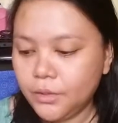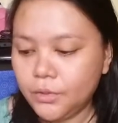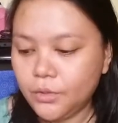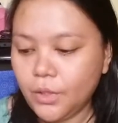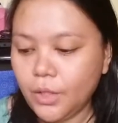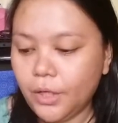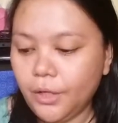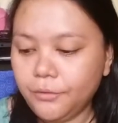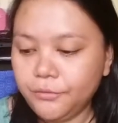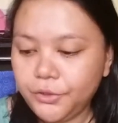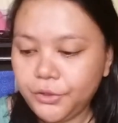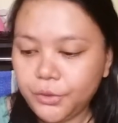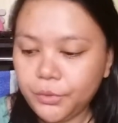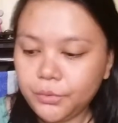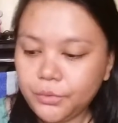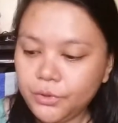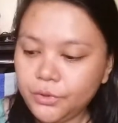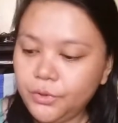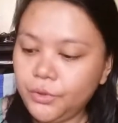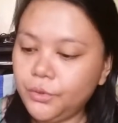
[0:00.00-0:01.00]
So I have
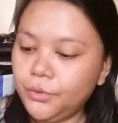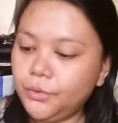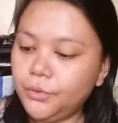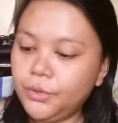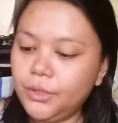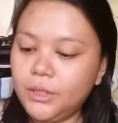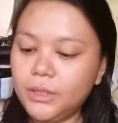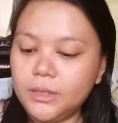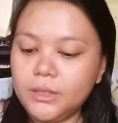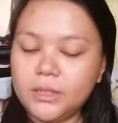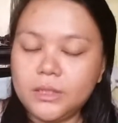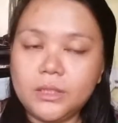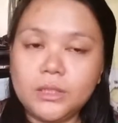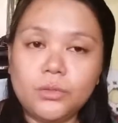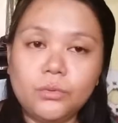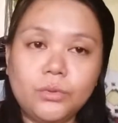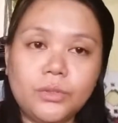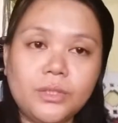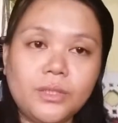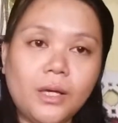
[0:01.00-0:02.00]
shown you these
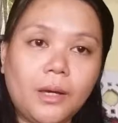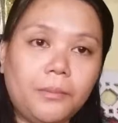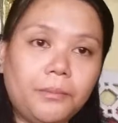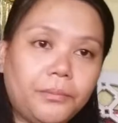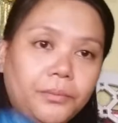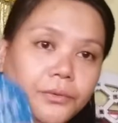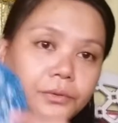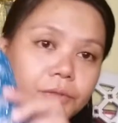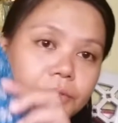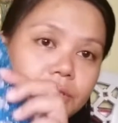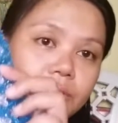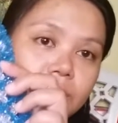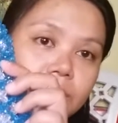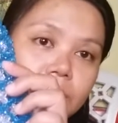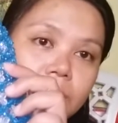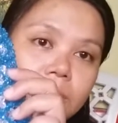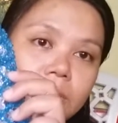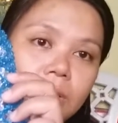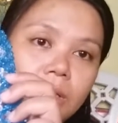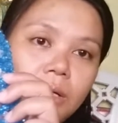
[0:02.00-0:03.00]
2
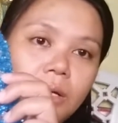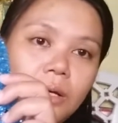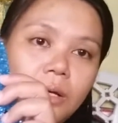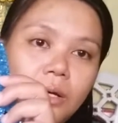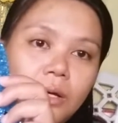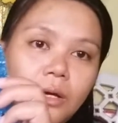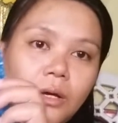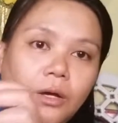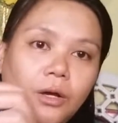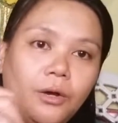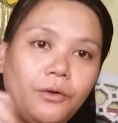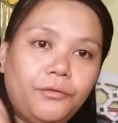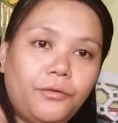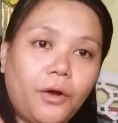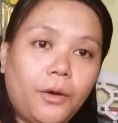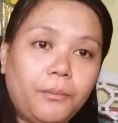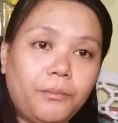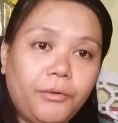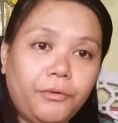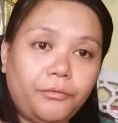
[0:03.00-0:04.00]
samples
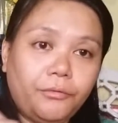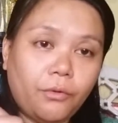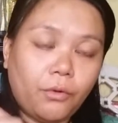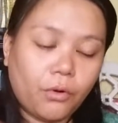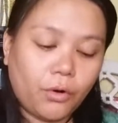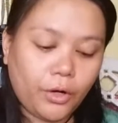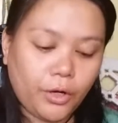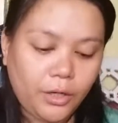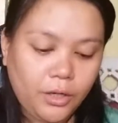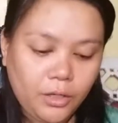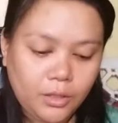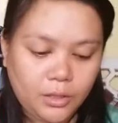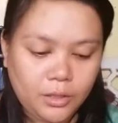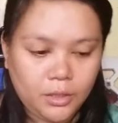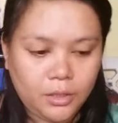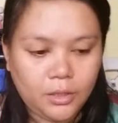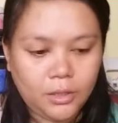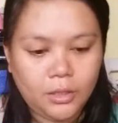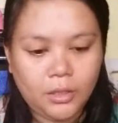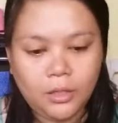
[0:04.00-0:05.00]
from before,
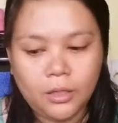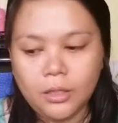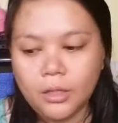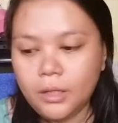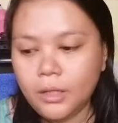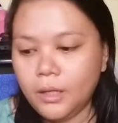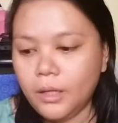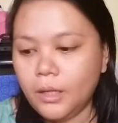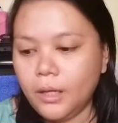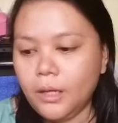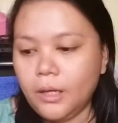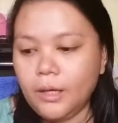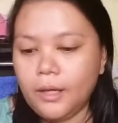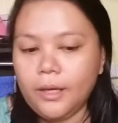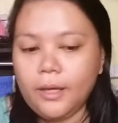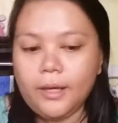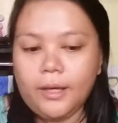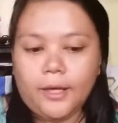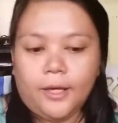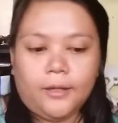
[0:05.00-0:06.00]

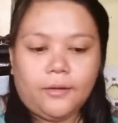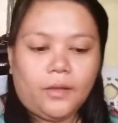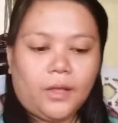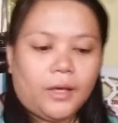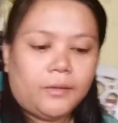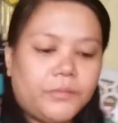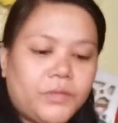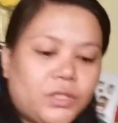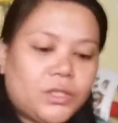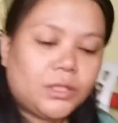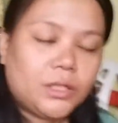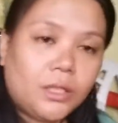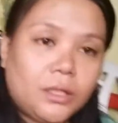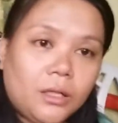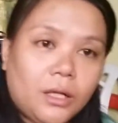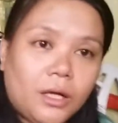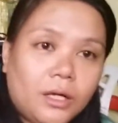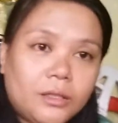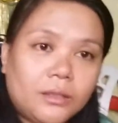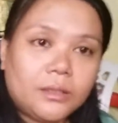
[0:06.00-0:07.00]
and I'm
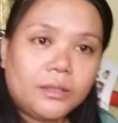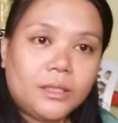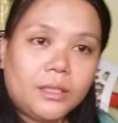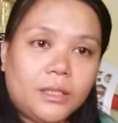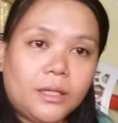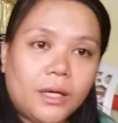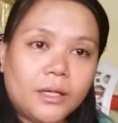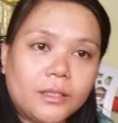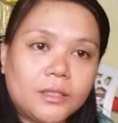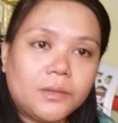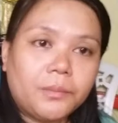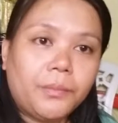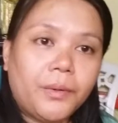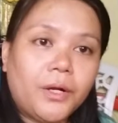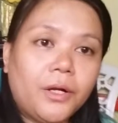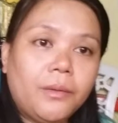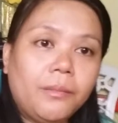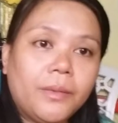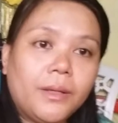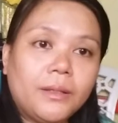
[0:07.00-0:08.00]
still on the
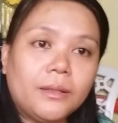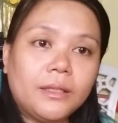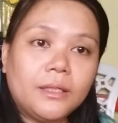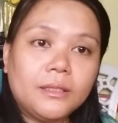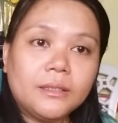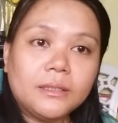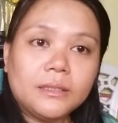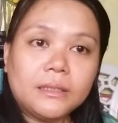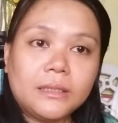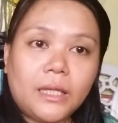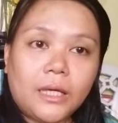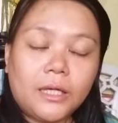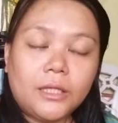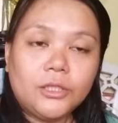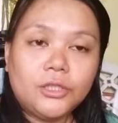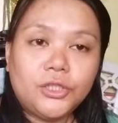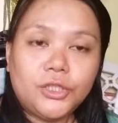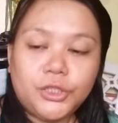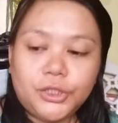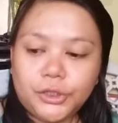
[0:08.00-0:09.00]
experimenting
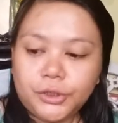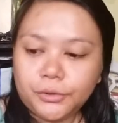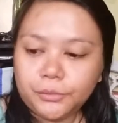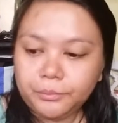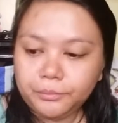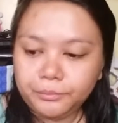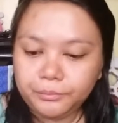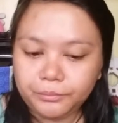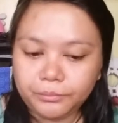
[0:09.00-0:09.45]
stage